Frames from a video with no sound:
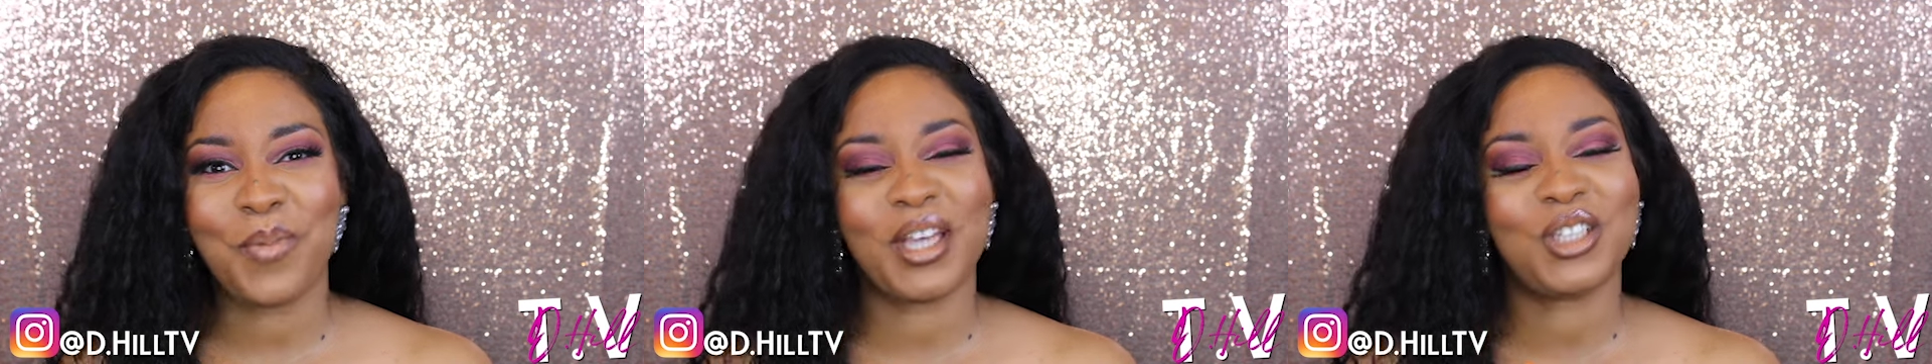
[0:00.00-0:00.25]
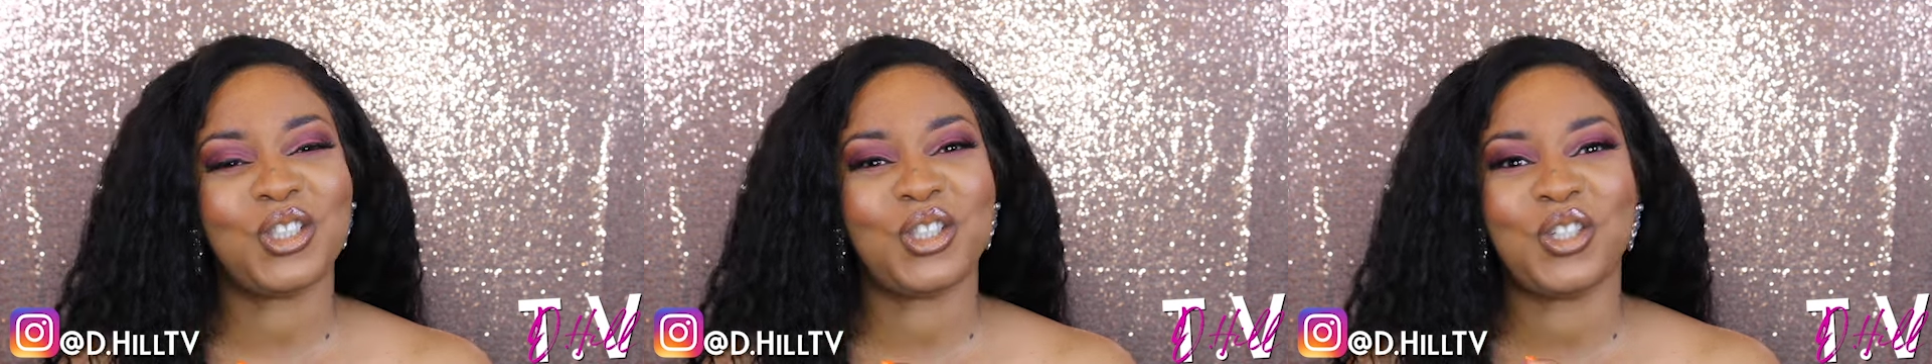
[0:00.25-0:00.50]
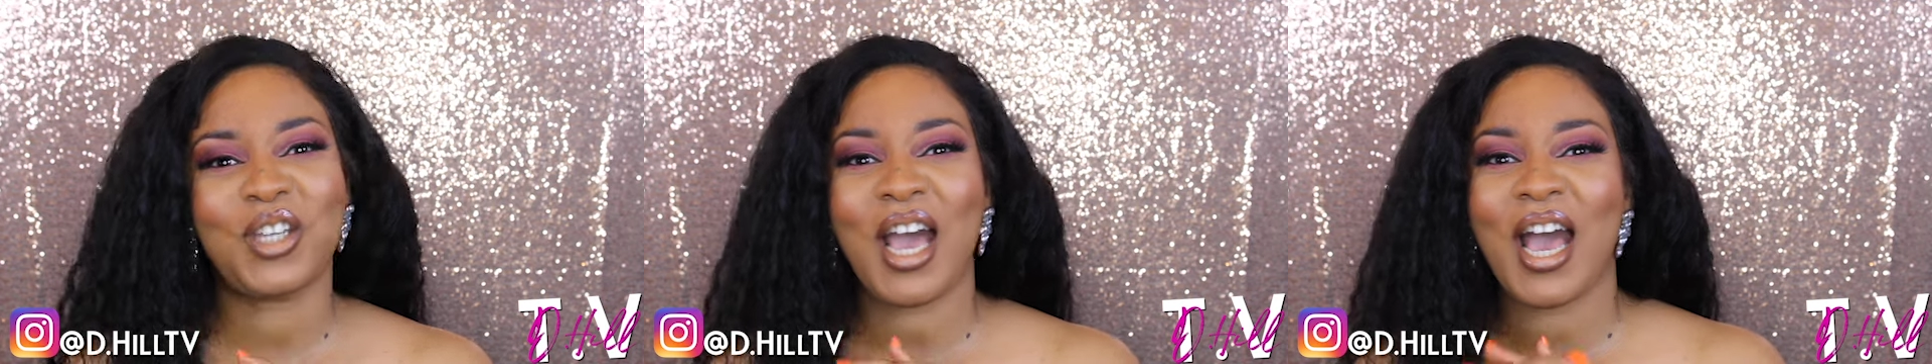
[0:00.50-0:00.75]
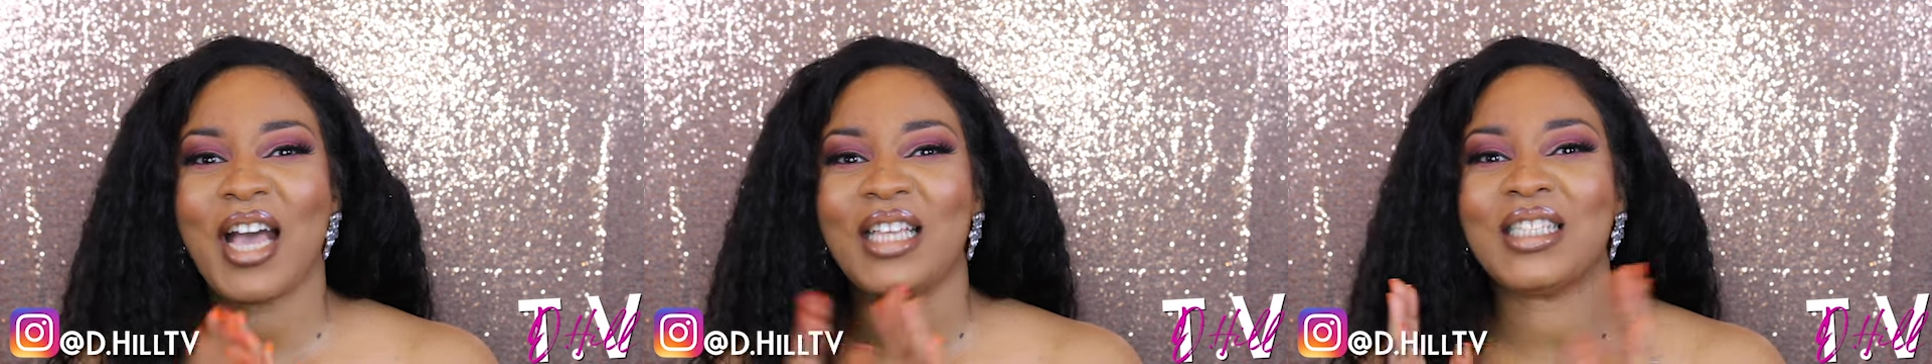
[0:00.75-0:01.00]
Make sure you
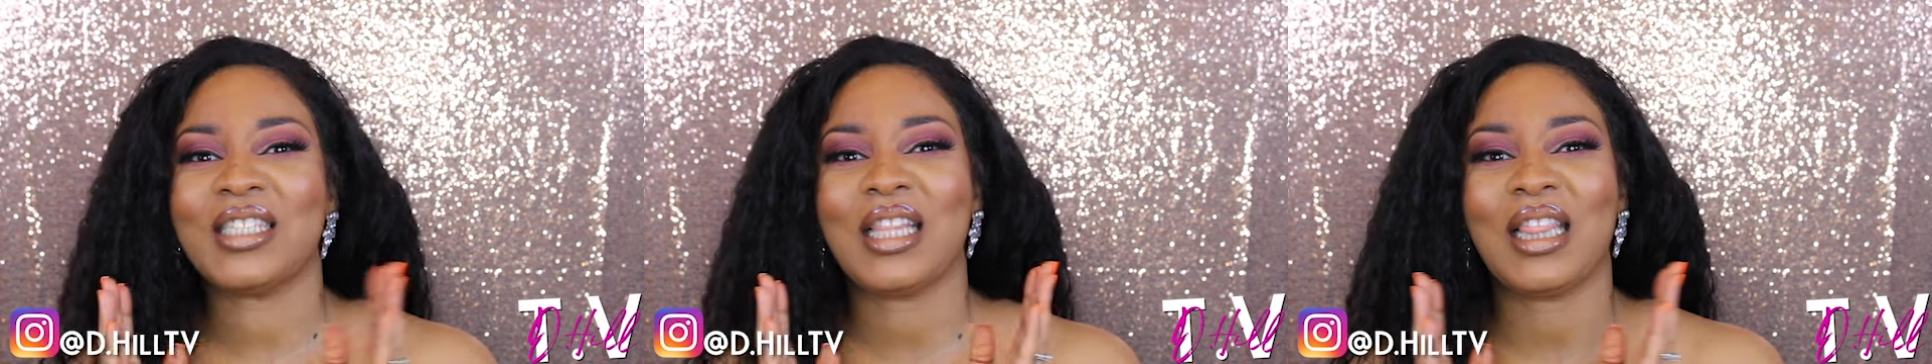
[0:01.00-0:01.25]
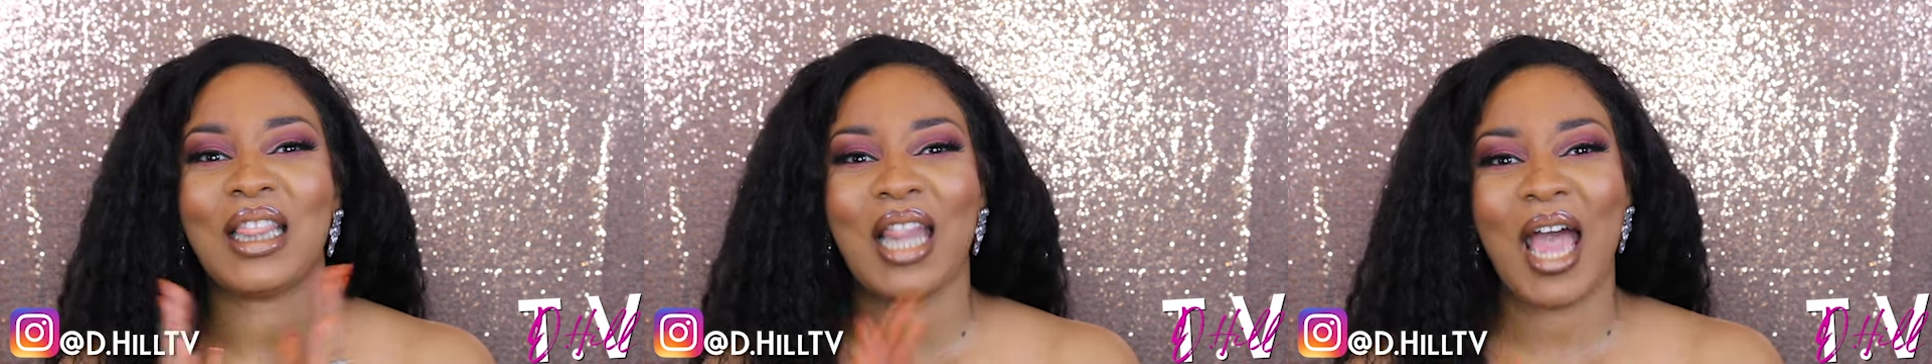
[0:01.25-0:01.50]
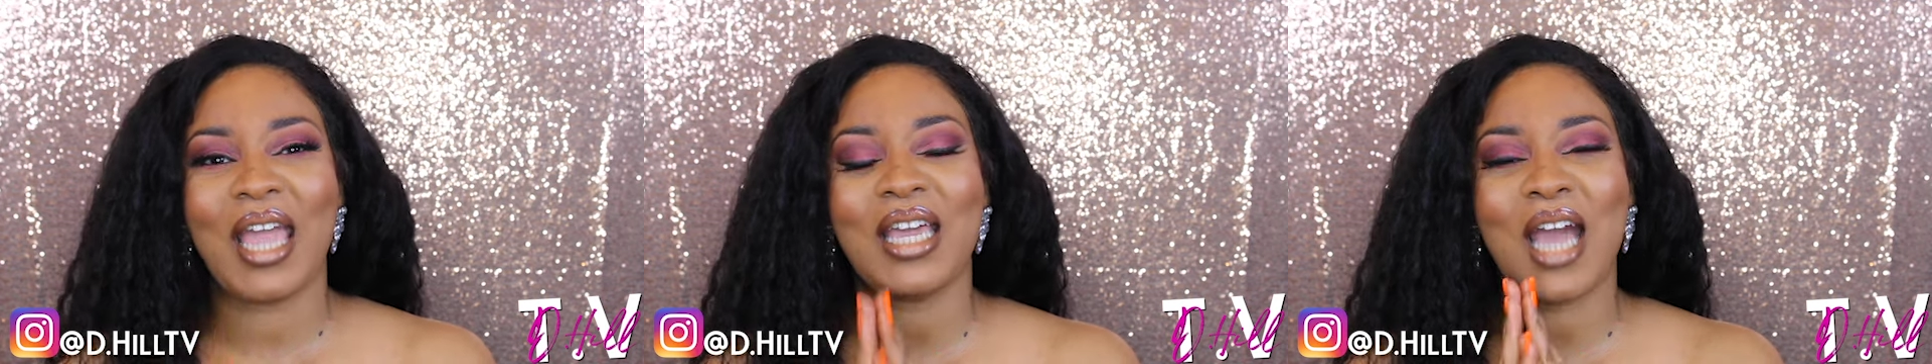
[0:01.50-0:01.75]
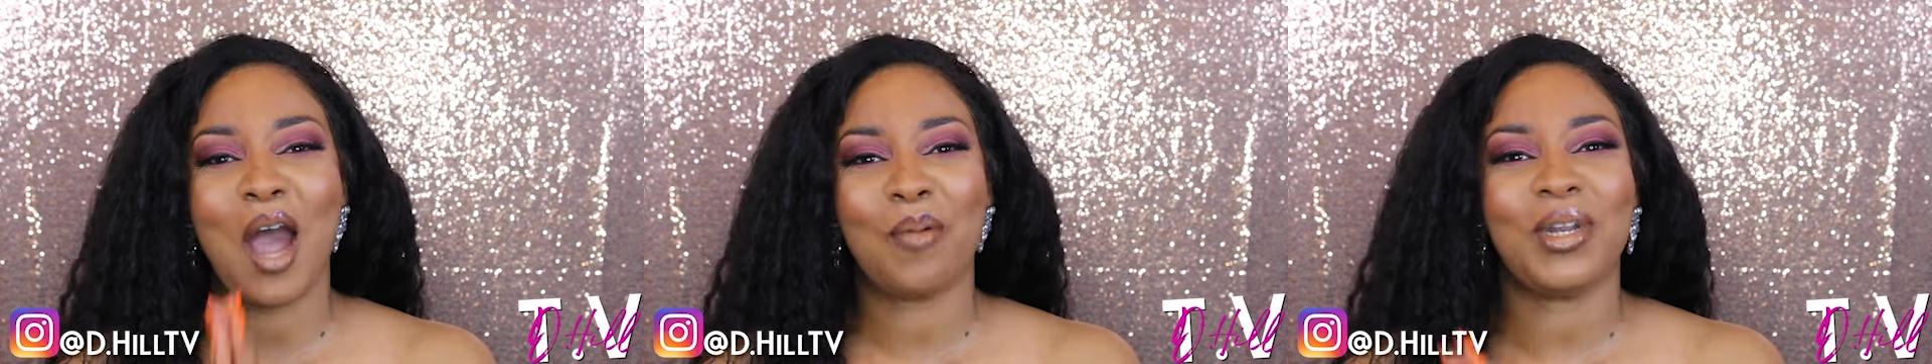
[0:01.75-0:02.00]
guys like,
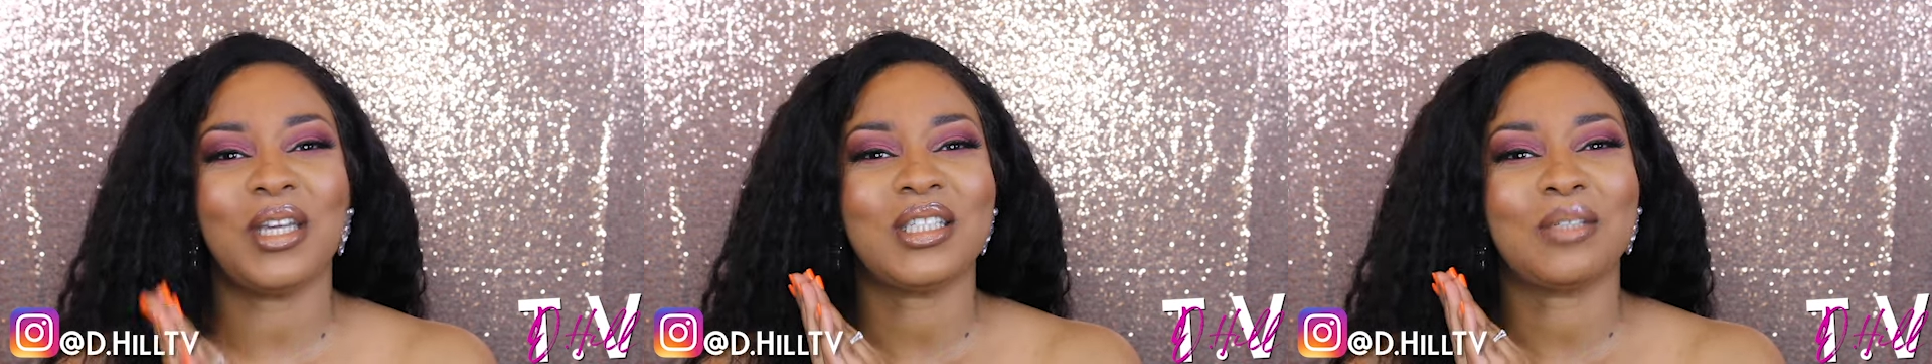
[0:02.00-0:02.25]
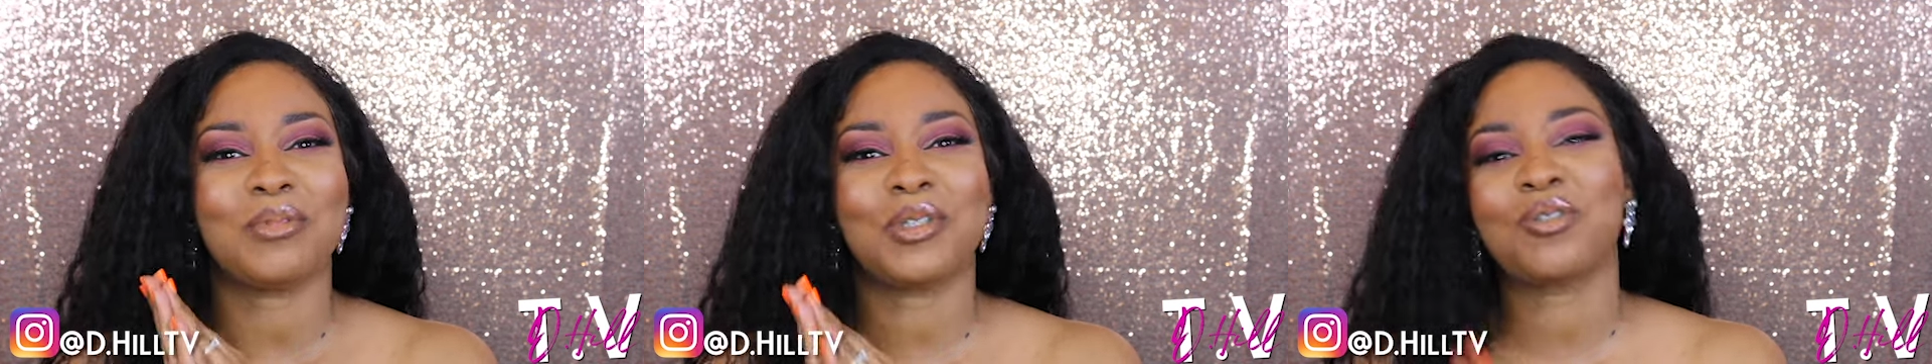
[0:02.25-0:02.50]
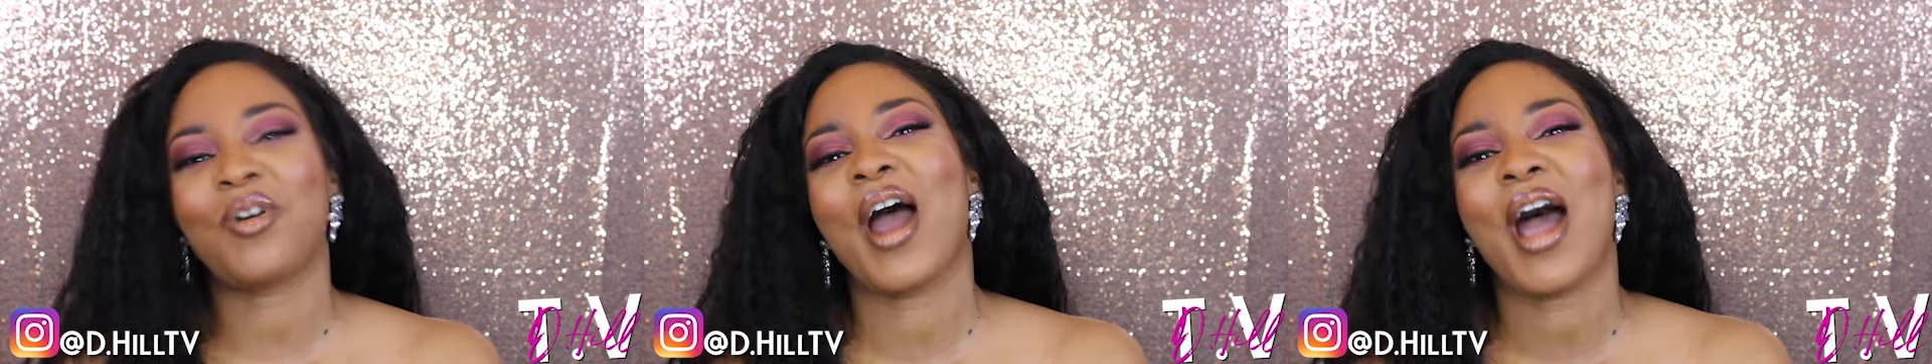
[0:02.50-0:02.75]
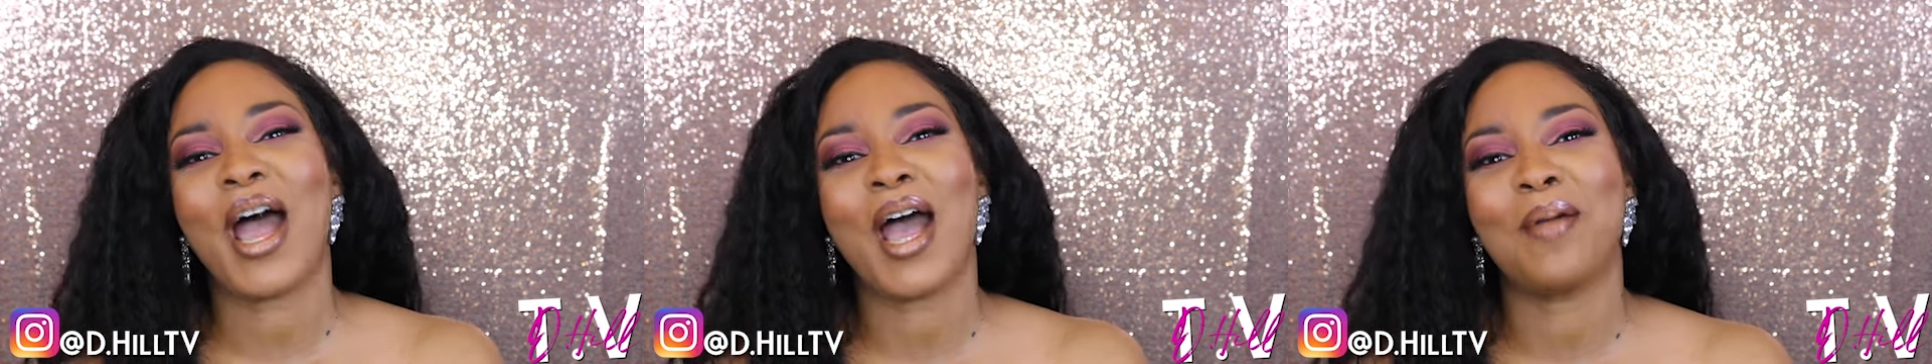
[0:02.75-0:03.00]
comment, and
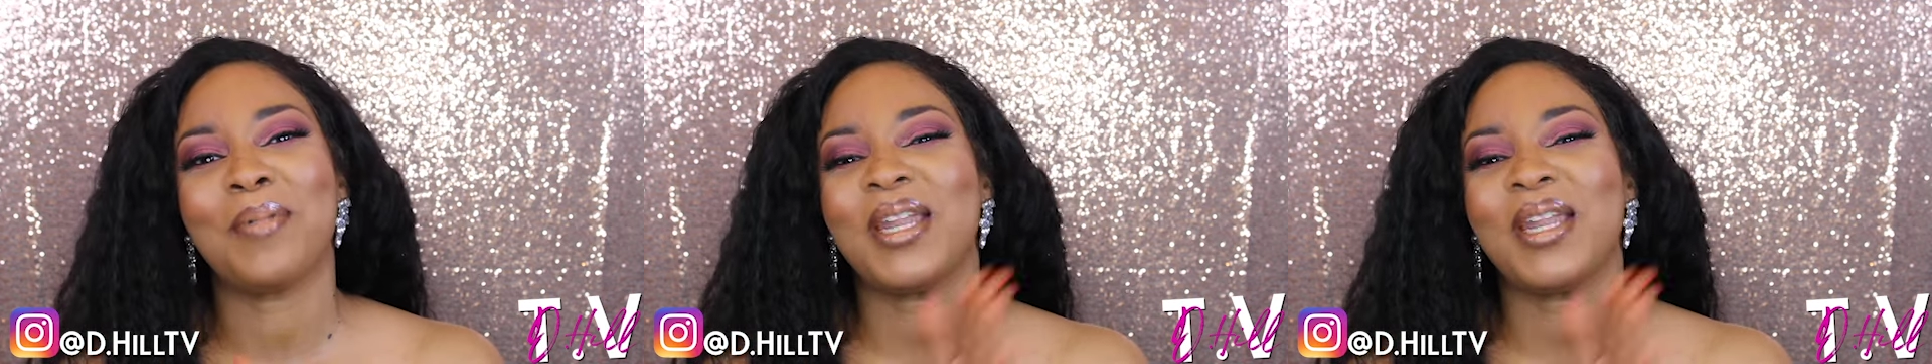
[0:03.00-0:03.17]
subscribe.